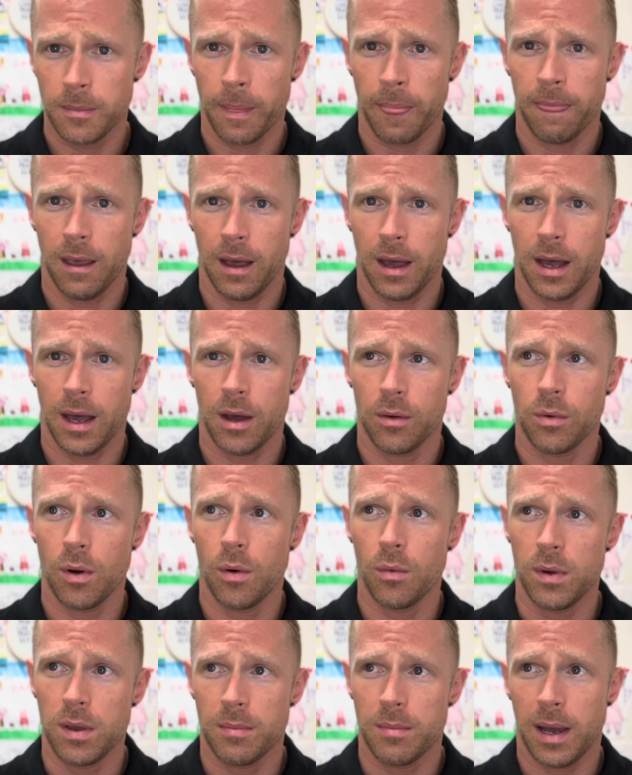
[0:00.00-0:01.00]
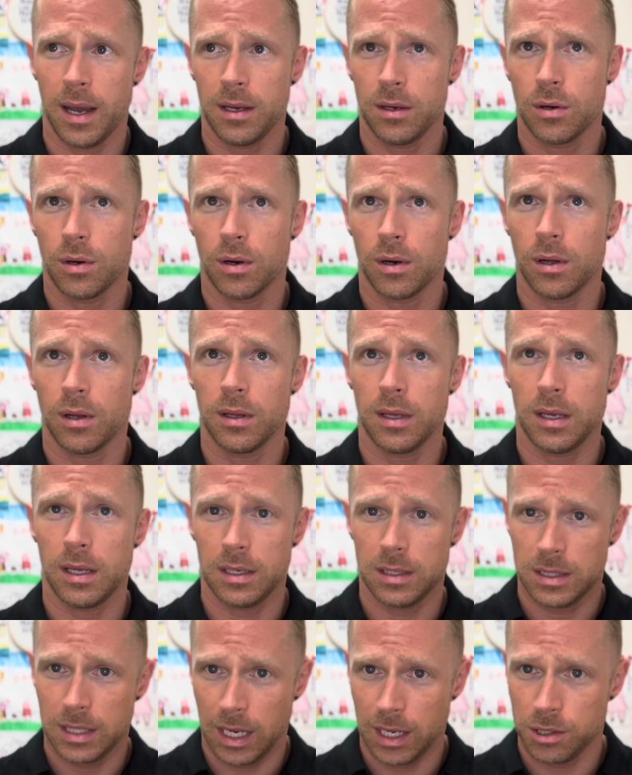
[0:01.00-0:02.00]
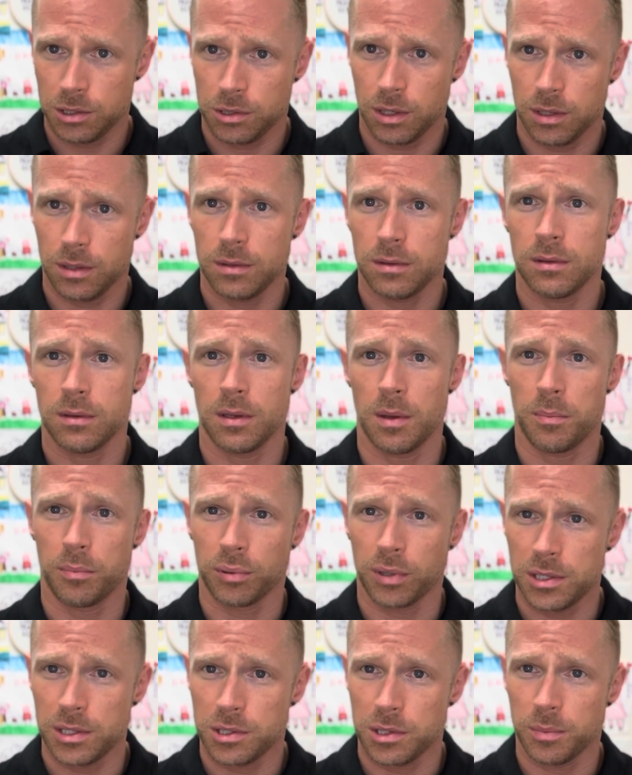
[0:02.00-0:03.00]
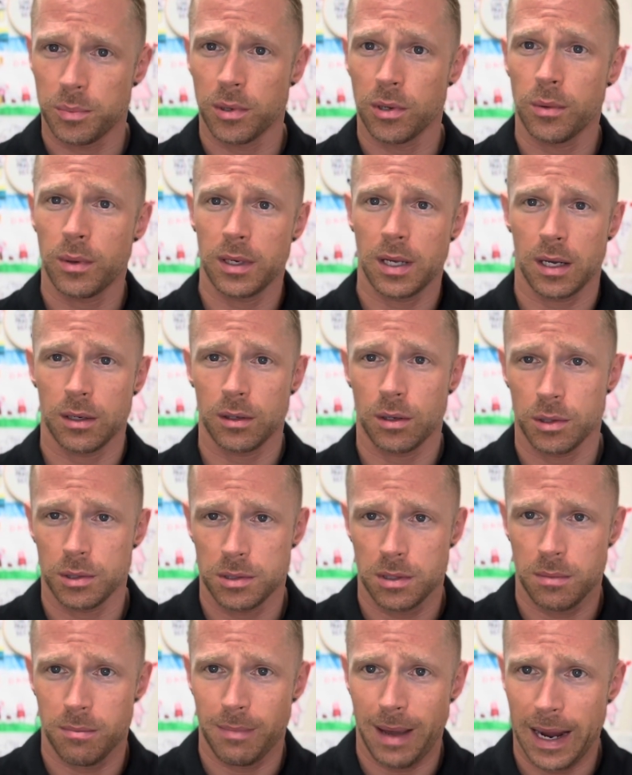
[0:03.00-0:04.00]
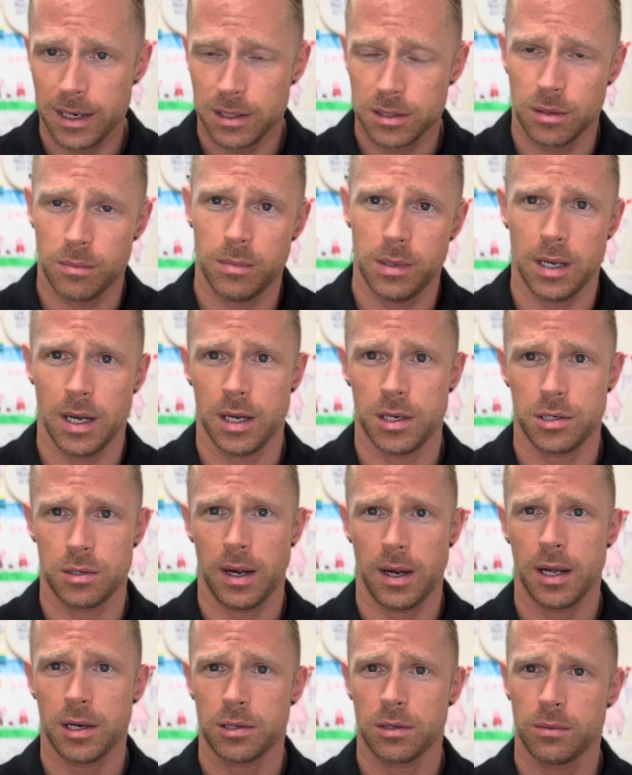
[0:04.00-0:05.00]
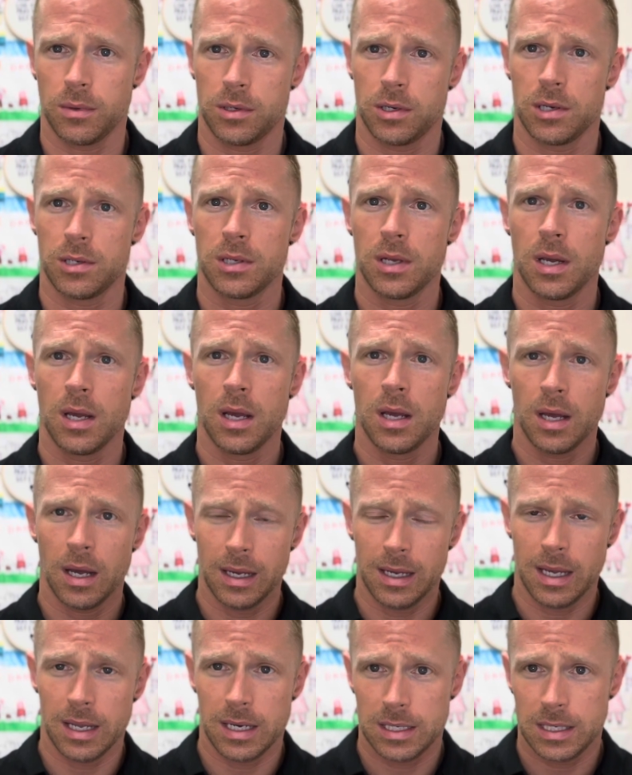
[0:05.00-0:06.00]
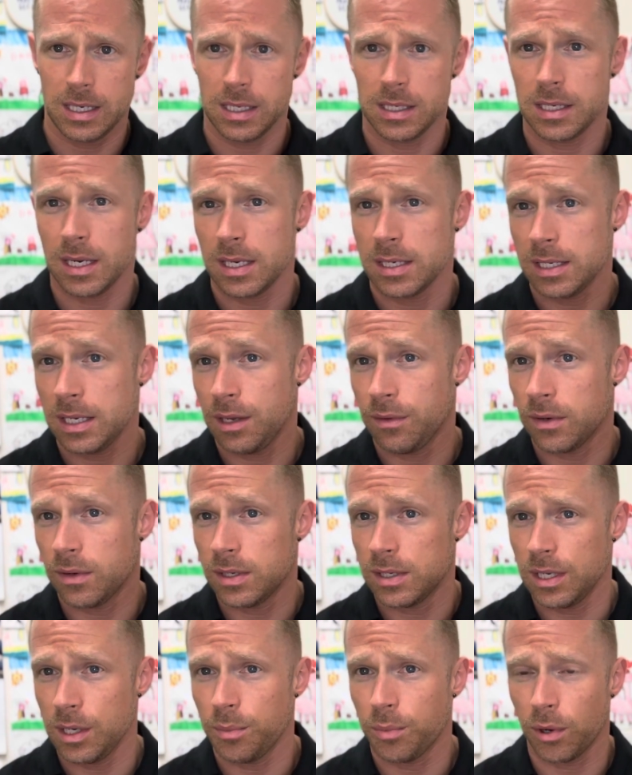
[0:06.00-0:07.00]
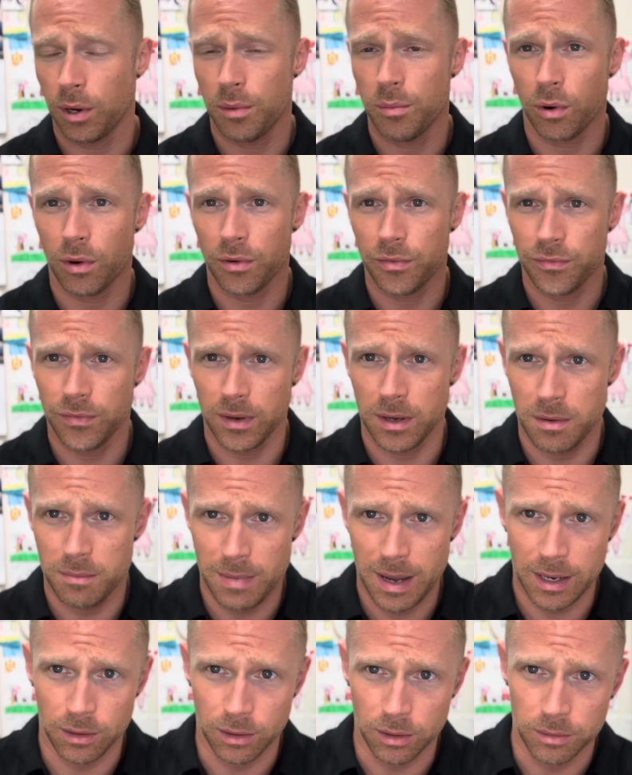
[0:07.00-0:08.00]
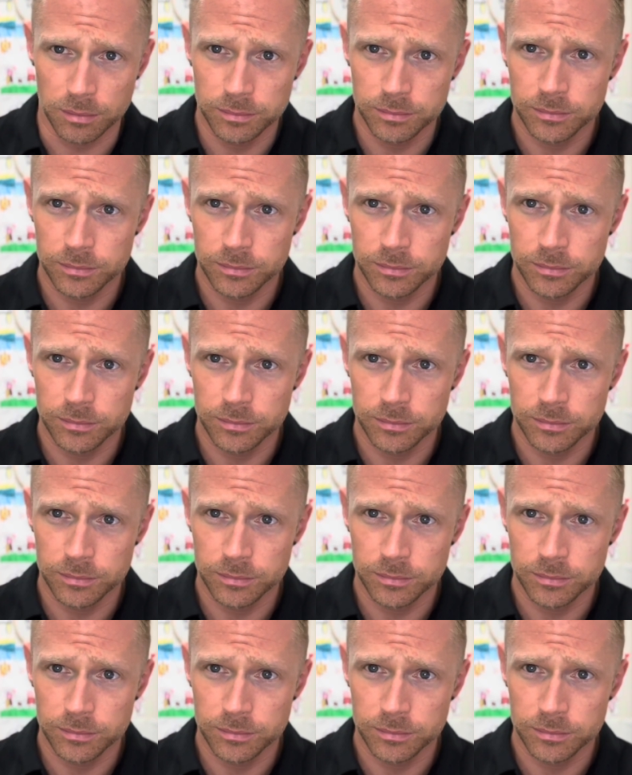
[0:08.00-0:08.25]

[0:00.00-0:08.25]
what we might call intention, the principle, what Kant calls the maxim behind your action, which is, again, as he says, even deeper and more fundamental